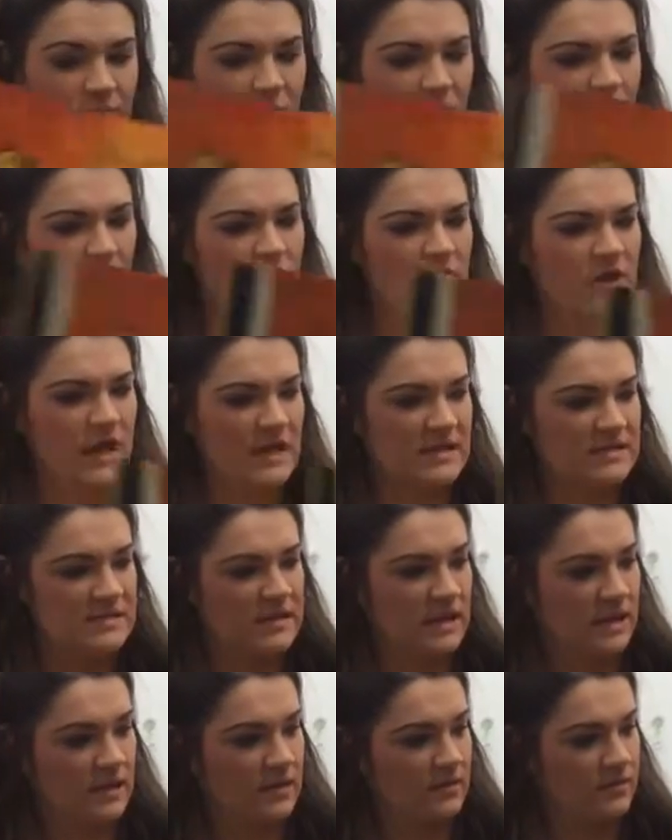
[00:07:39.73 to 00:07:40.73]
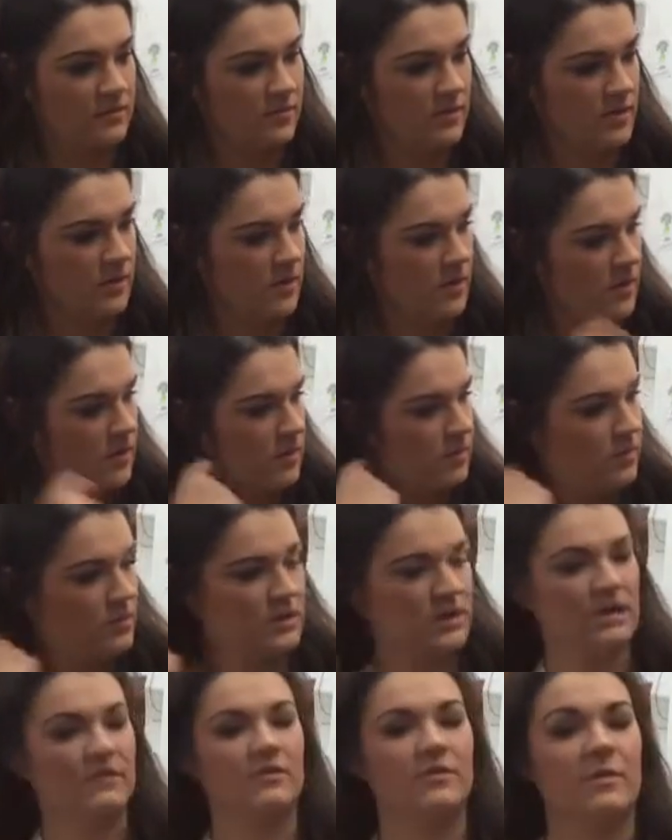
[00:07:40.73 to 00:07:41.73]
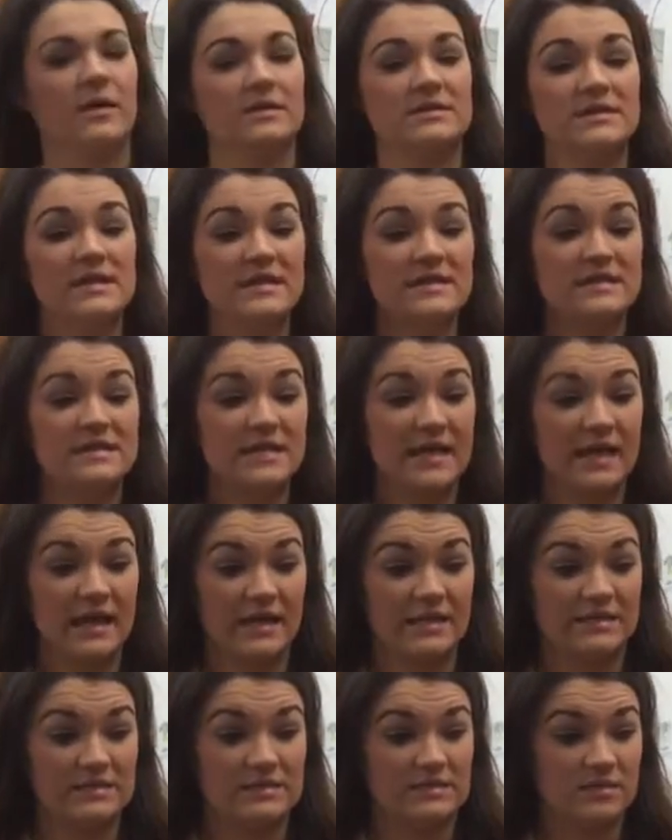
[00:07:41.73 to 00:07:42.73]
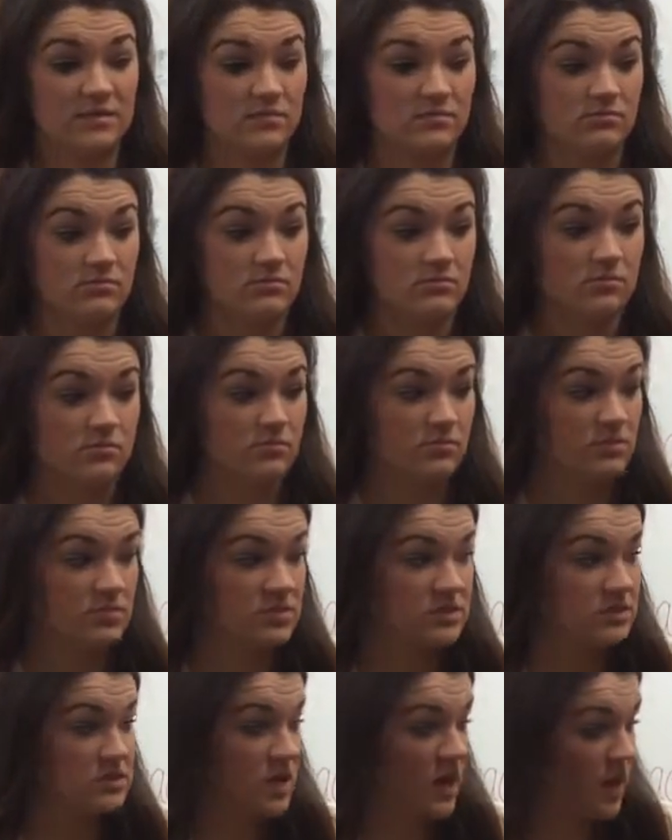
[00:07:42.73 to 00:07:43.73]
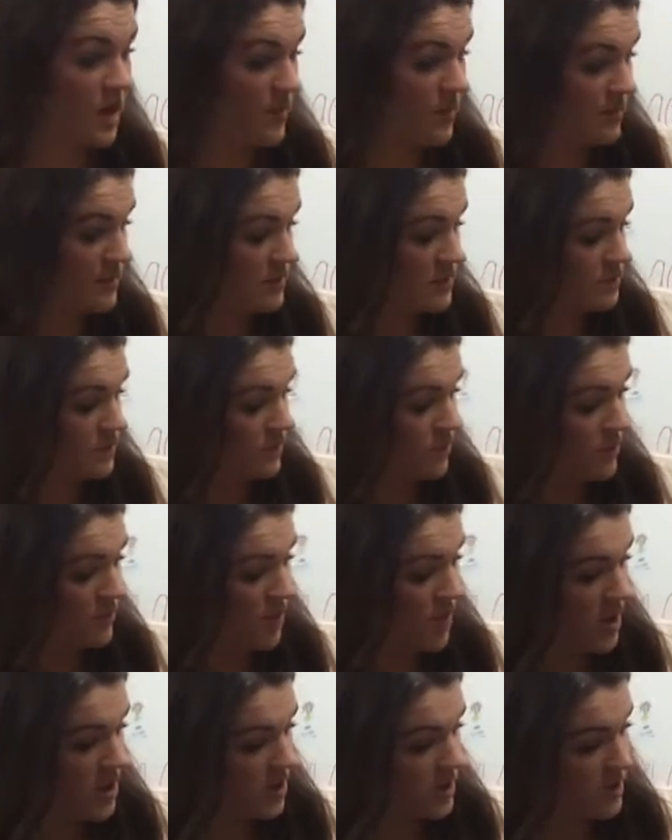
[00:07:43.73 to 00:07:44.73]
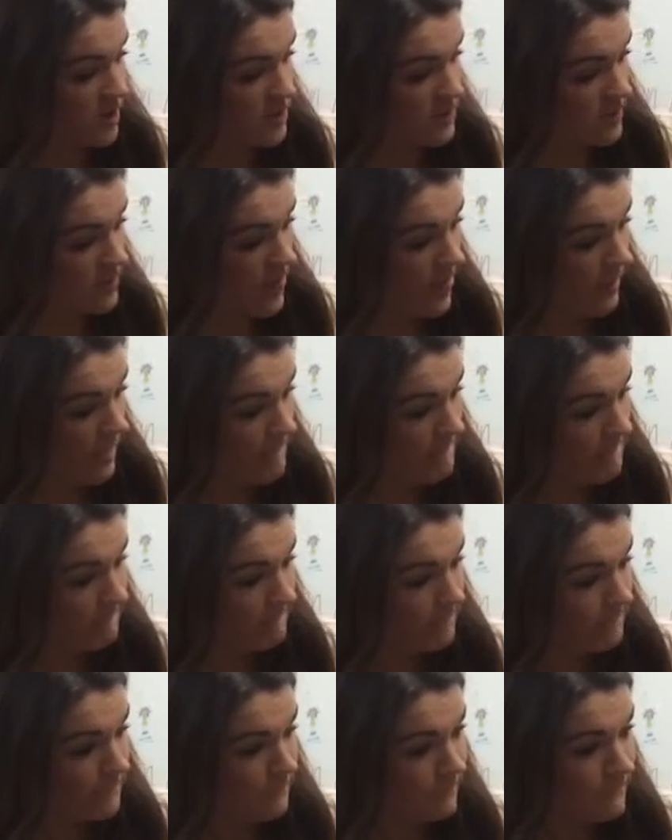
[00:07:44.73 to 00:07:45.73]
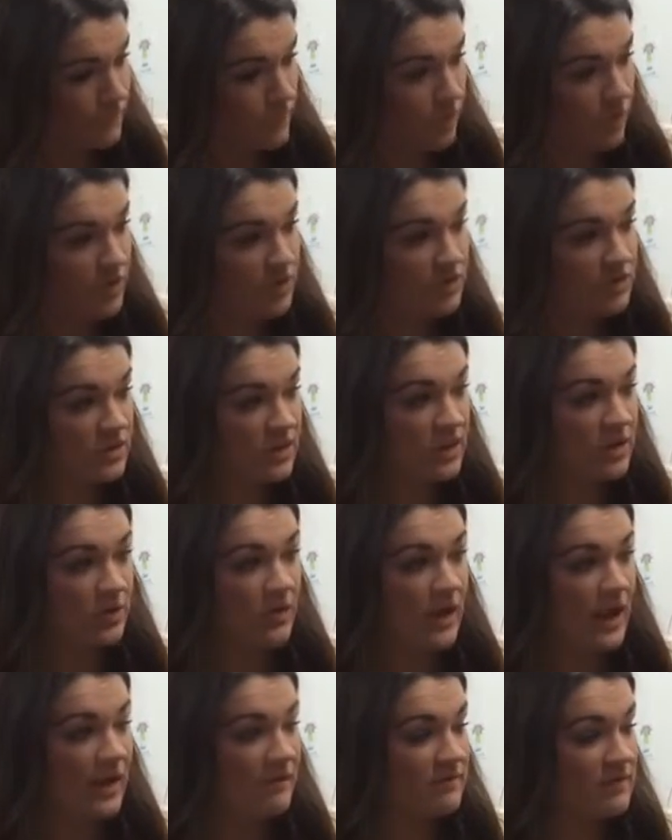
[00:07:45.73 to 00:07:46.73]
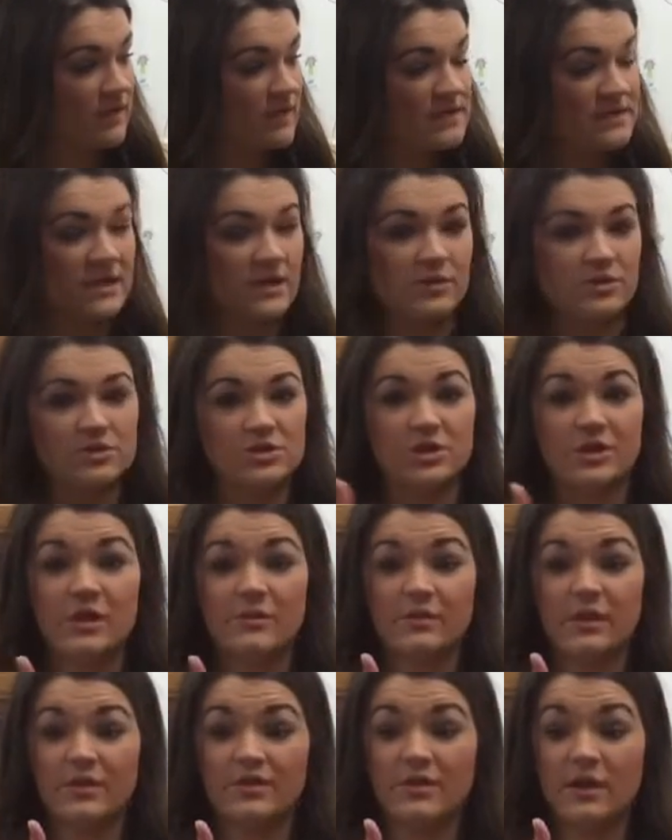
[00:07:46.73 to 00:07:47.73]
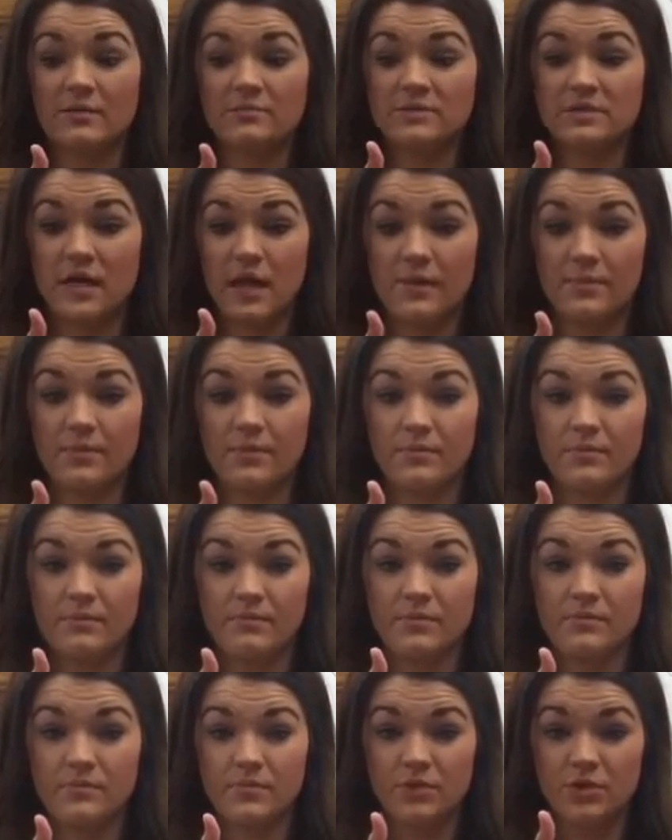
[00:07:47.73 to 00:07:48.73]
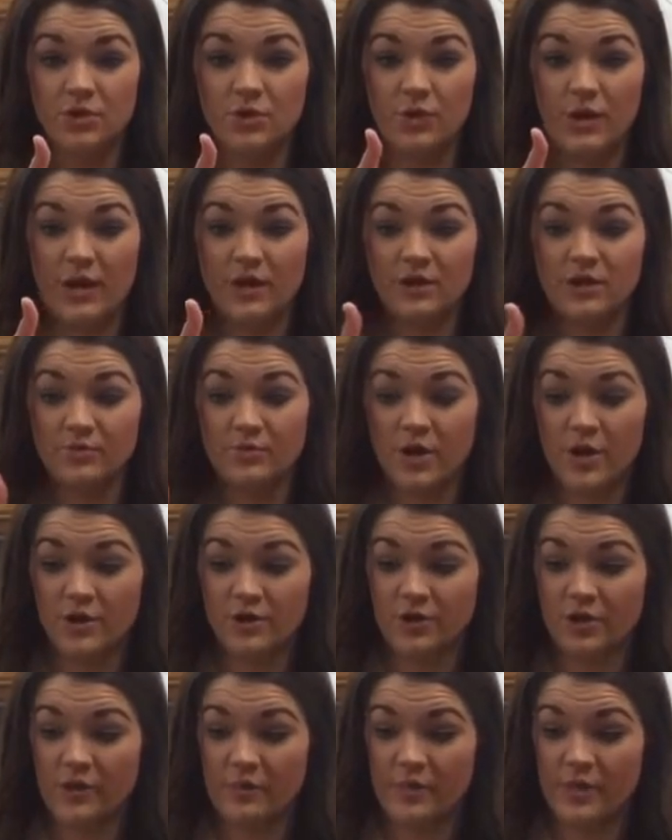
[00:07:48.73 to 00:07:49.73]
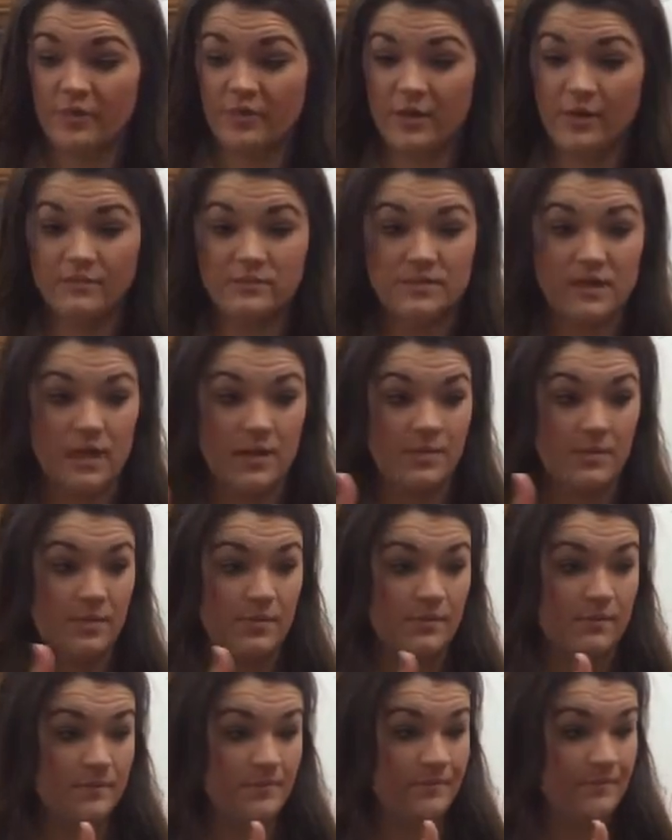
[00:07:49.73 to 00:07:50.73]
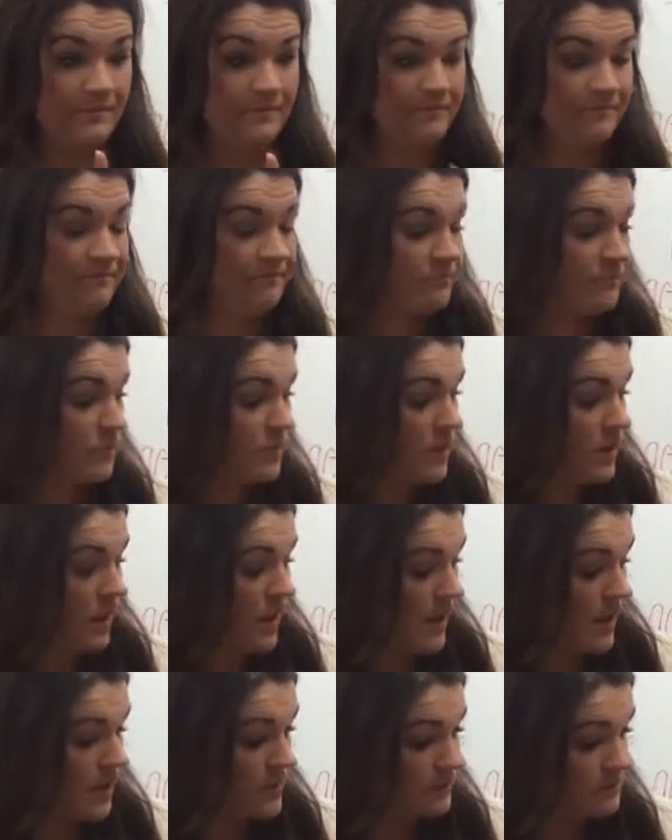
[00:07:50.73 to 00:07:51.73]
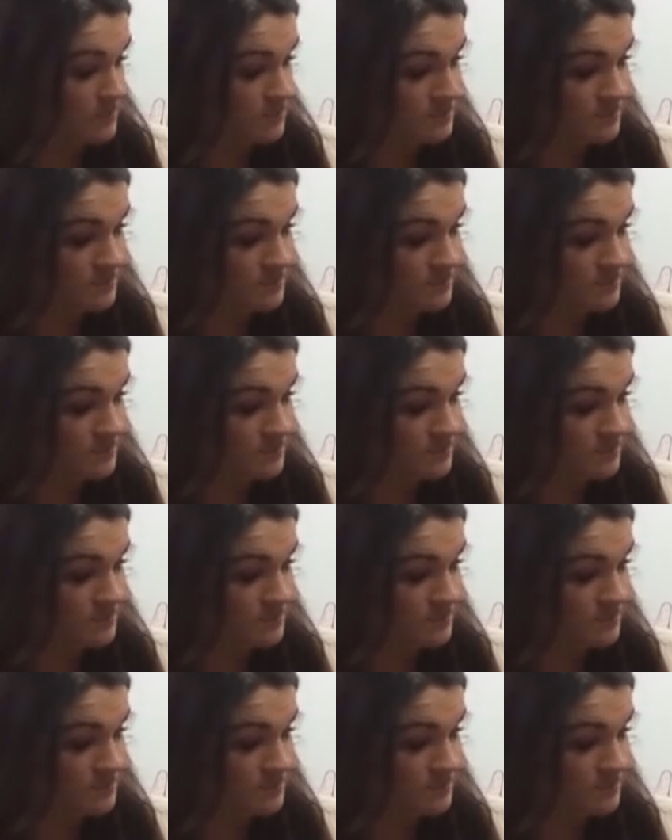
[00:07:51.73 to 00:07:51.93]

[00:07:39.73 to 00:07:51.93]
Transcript: What do you guys think? I'm going to give you about 10 seconds. Talk about this with your partner. When you think you have an idea, I want you to give me a thumbs up. You and your partner, give me a thumbs up. Okay?